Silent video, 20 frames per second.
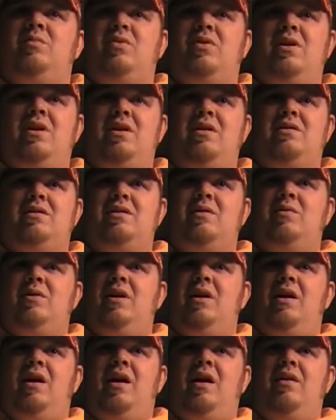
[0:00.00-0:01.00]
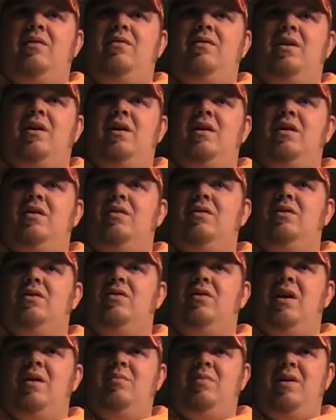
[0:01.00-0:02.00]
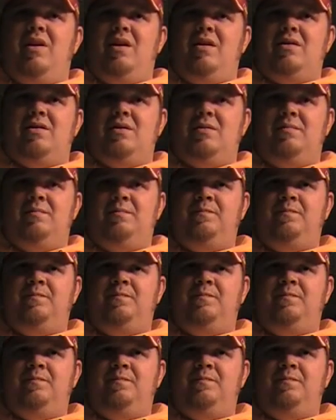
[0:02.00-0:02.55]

breeze that we have here in the Great Plains.